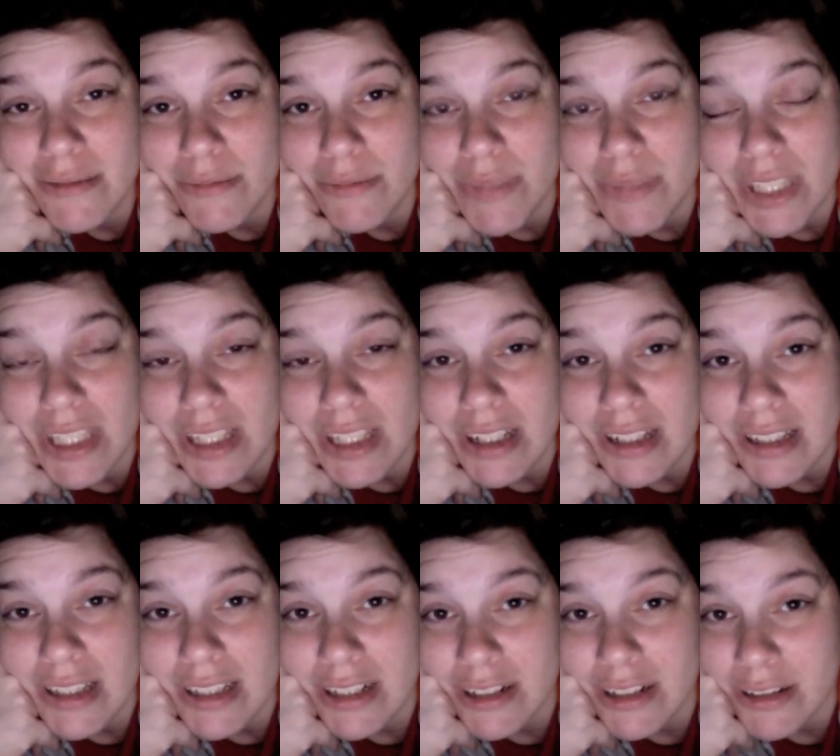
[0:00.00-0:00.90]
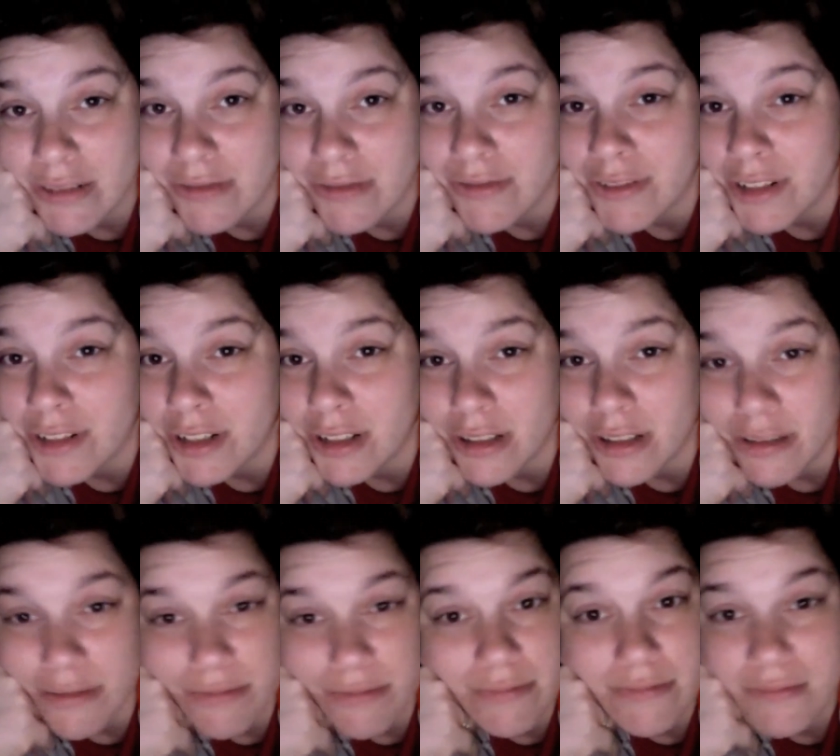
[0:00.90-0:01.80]
being cleared
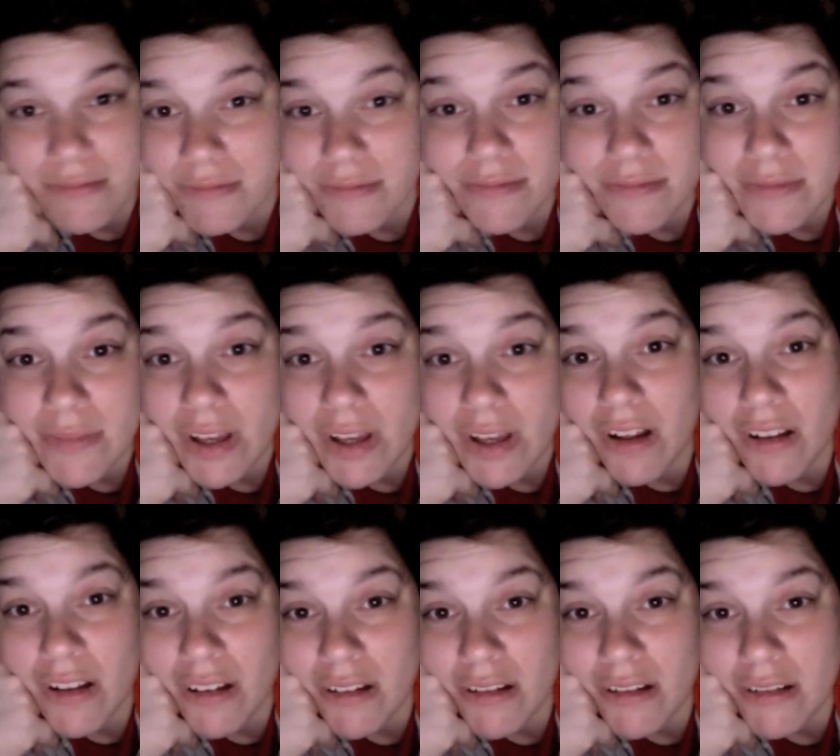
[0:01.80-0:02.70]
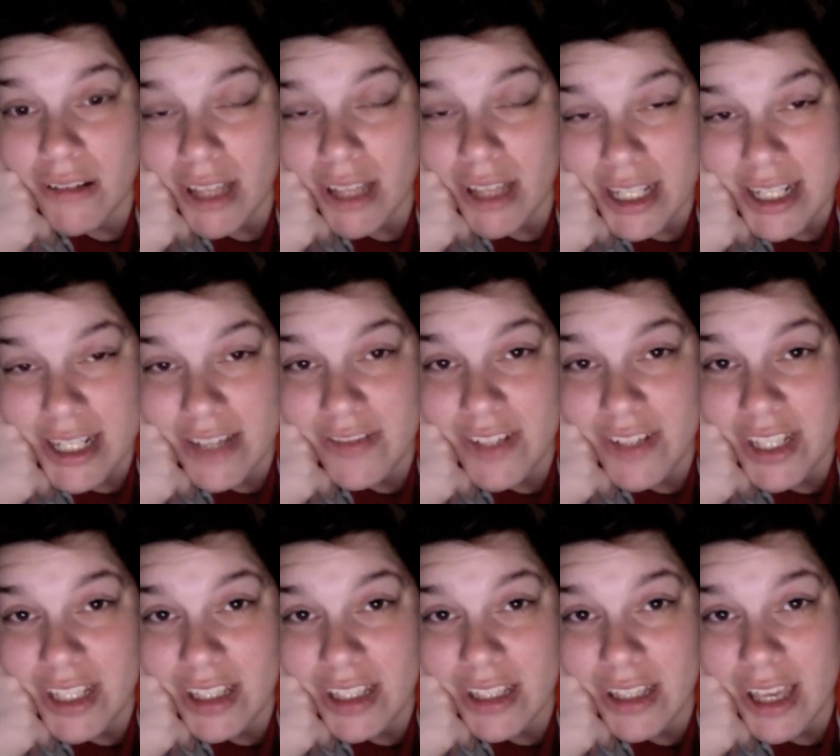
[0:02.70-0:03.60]
for all
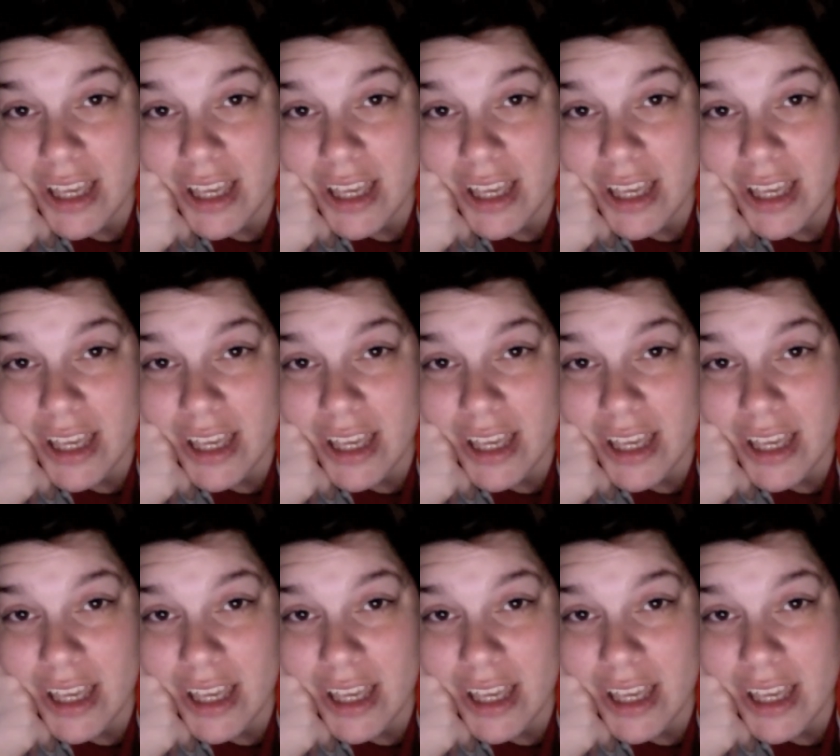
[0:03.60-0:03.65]
activity